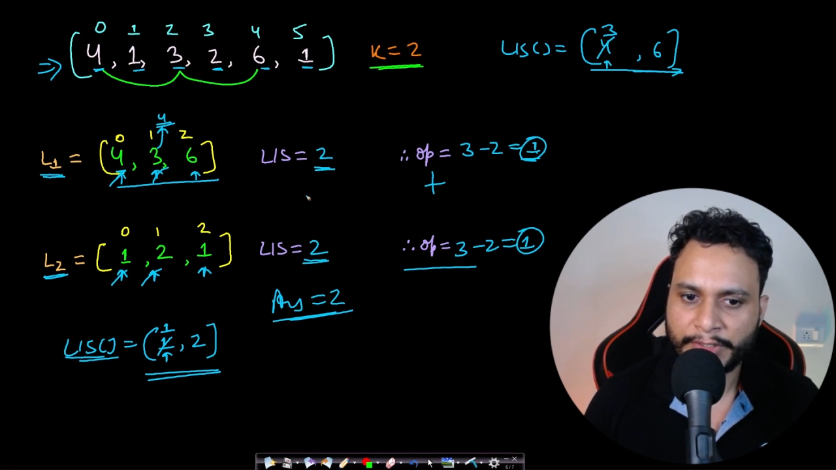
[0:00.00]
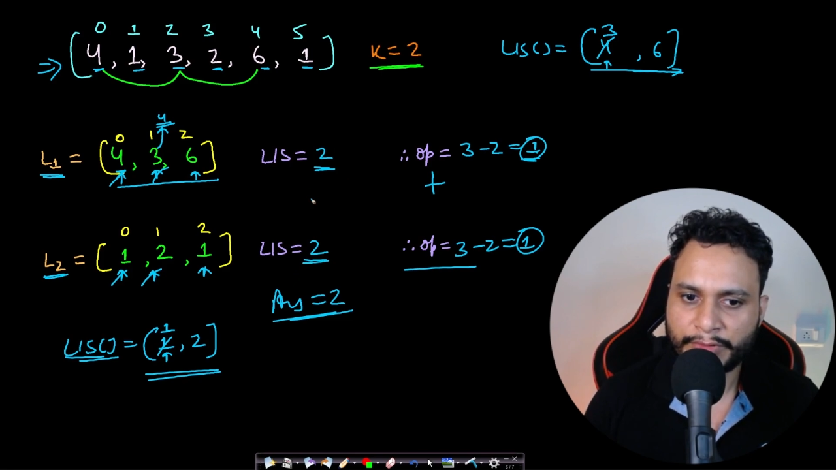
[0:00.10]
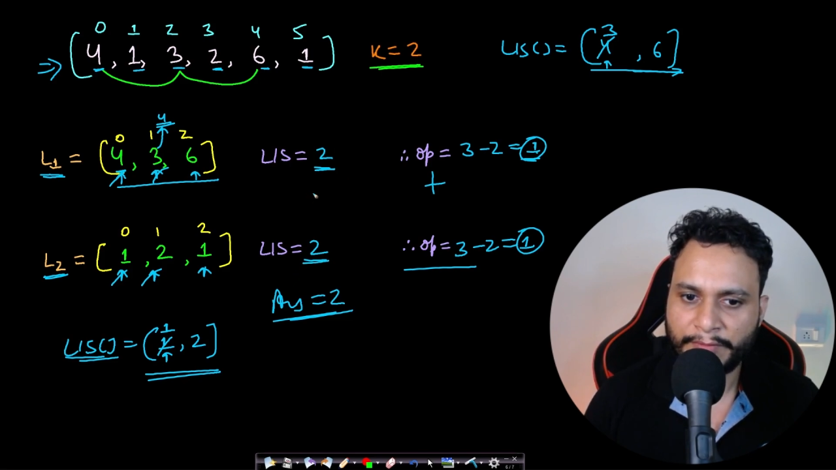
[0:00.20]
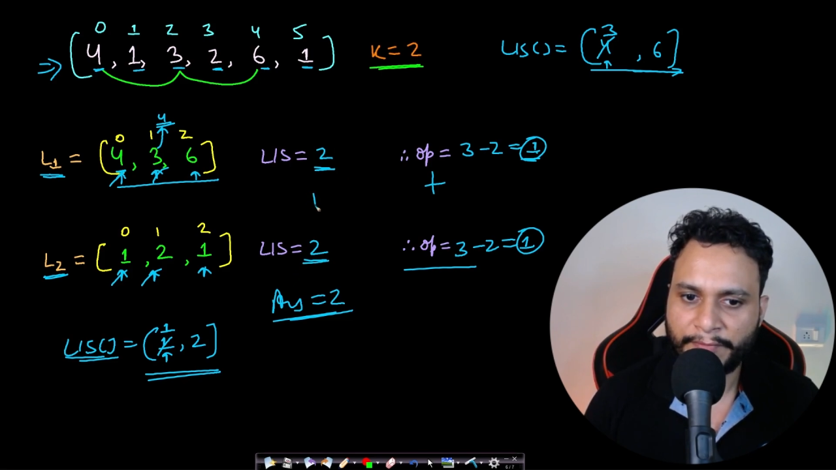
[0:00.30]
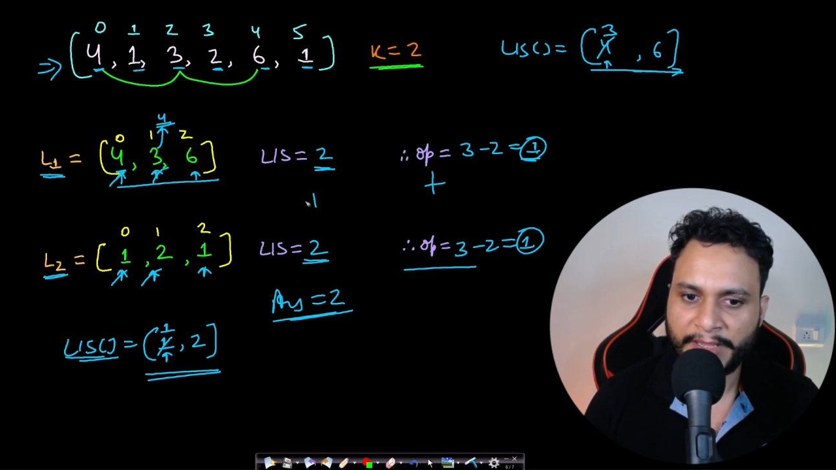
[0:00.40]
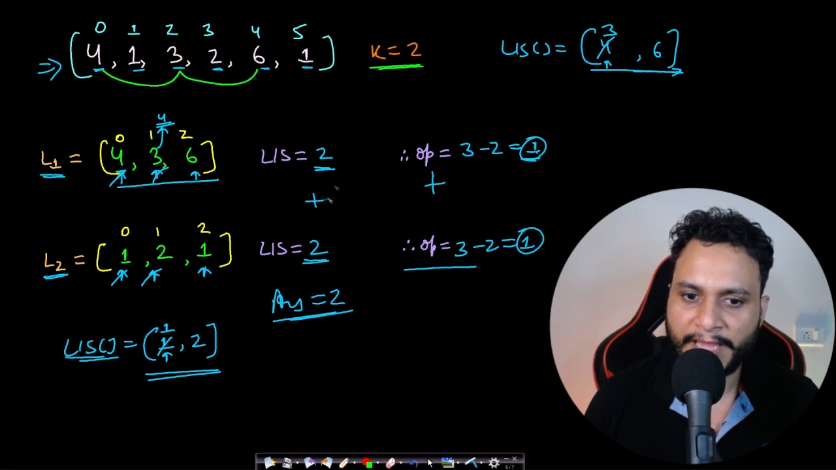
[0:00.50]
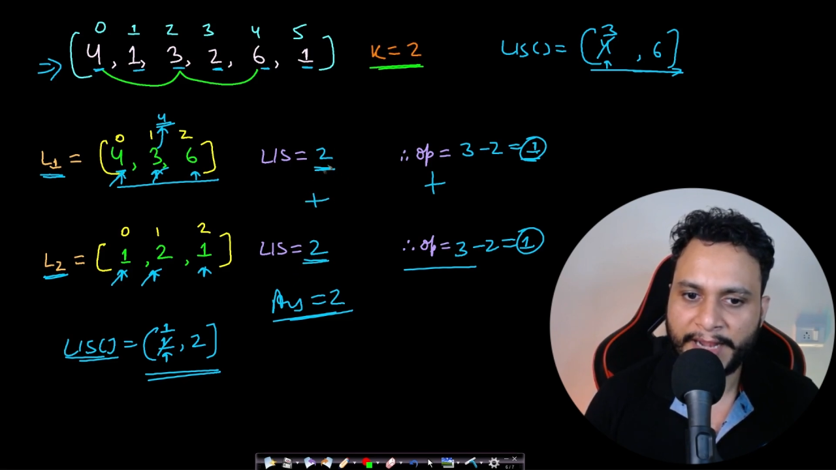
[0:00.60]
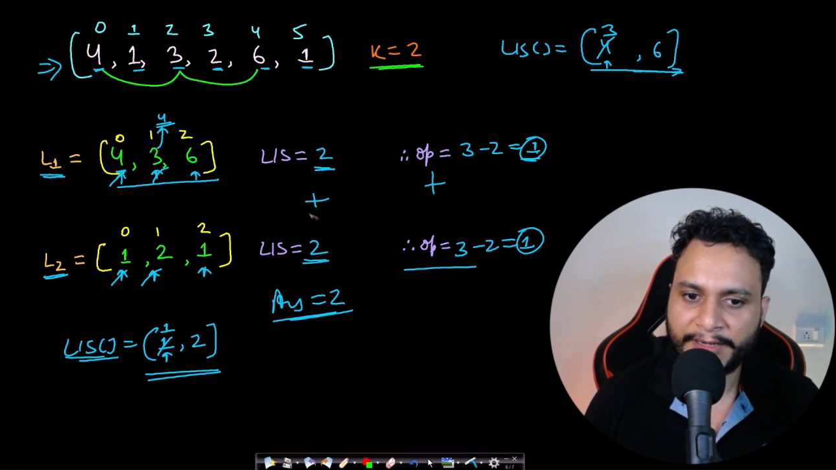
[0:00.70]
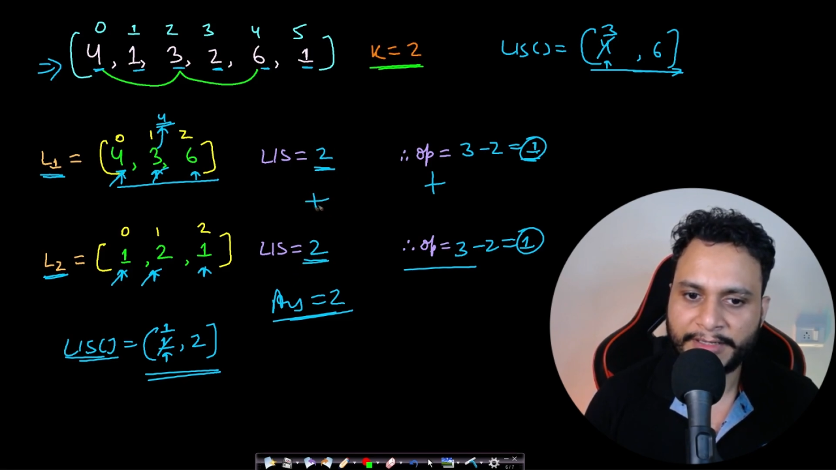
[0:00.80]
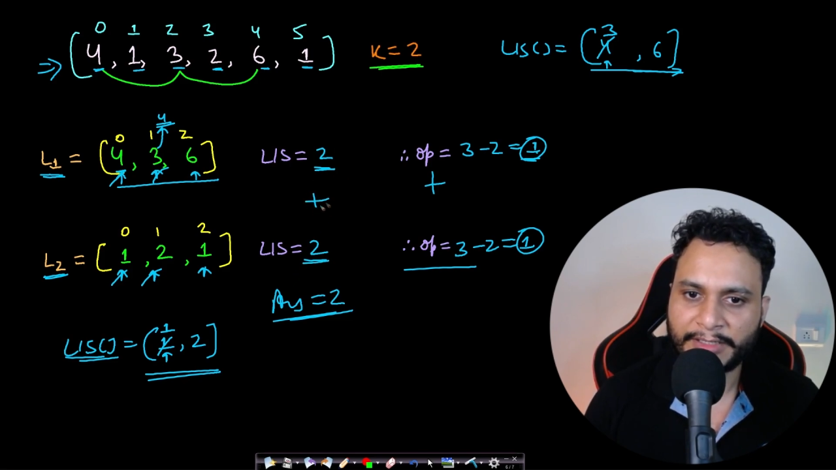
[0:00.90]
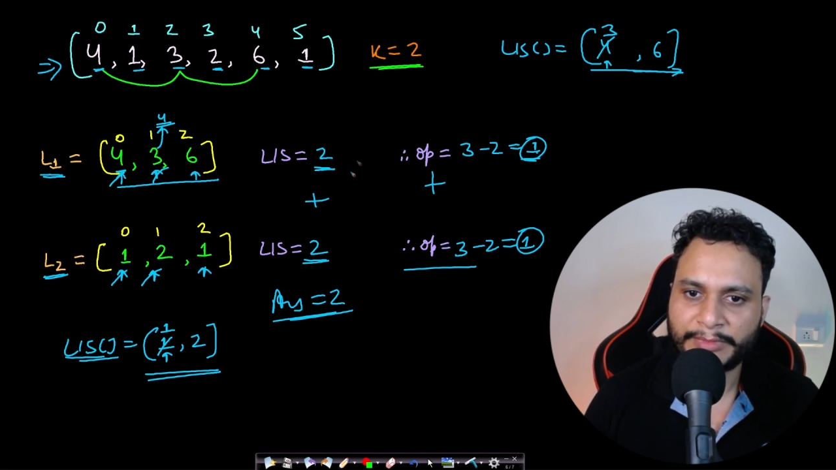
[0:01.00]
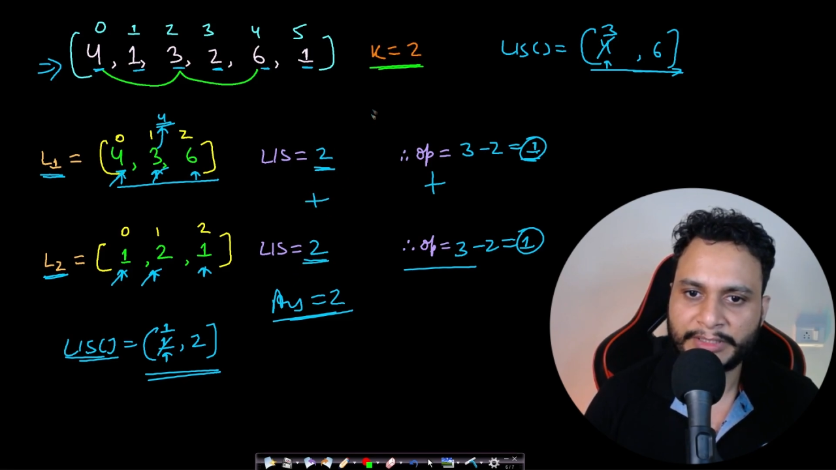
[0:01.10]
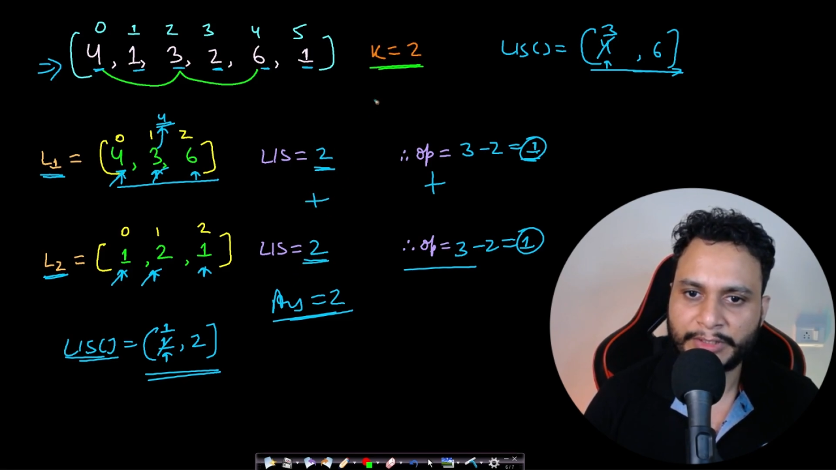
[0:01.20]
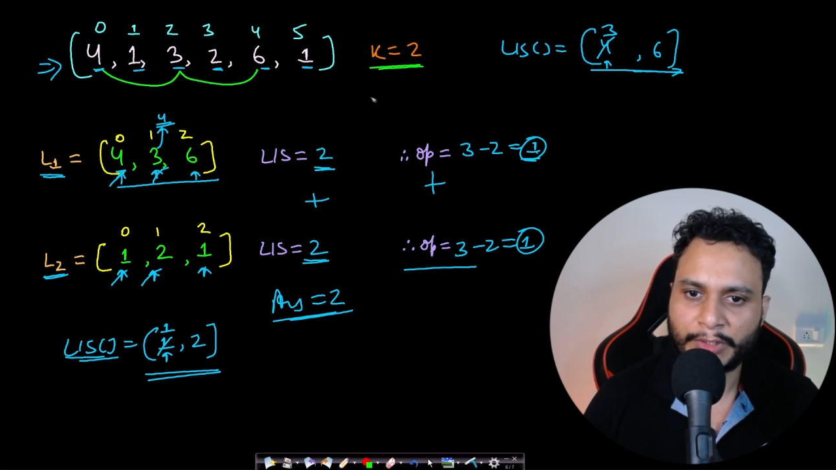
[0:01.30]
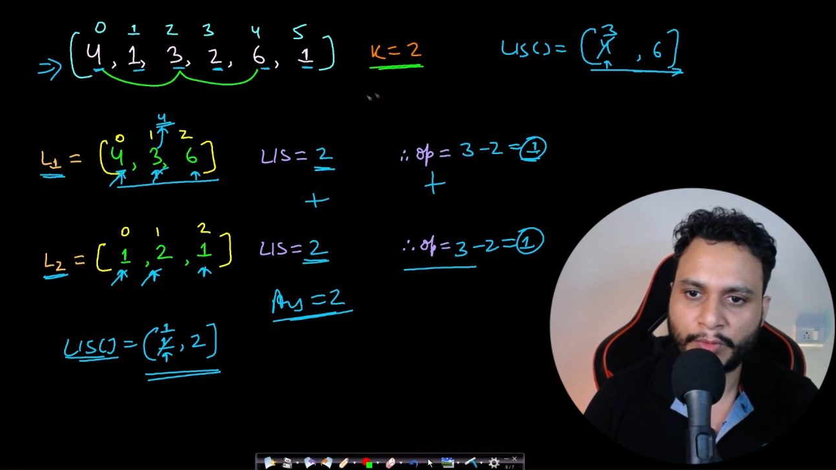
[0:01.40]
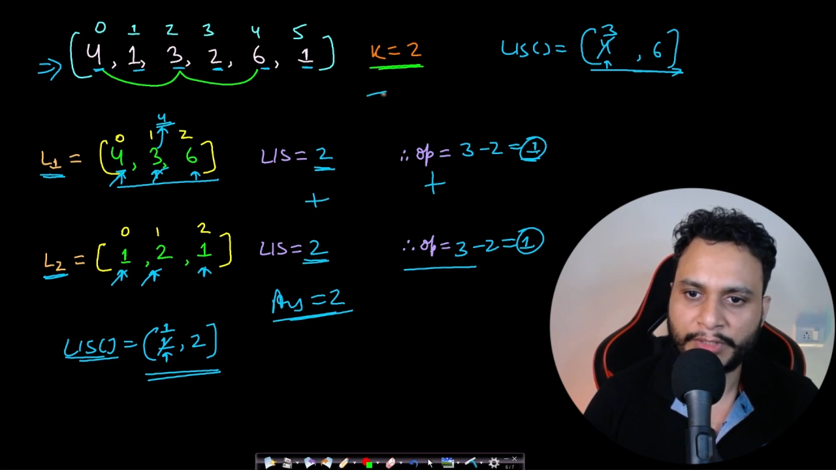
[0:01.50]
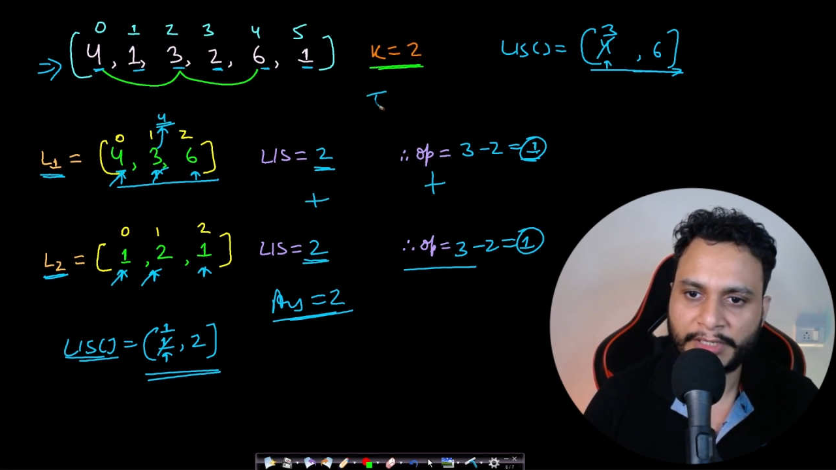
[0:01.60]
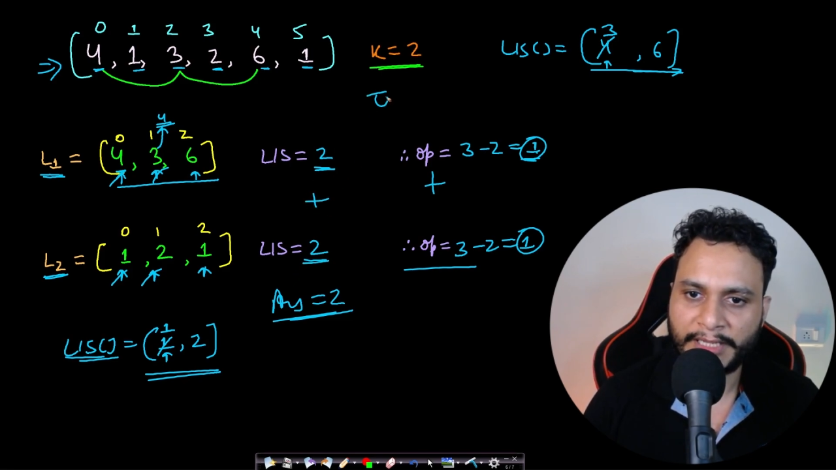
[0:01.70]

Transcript: So if I add it up, then the total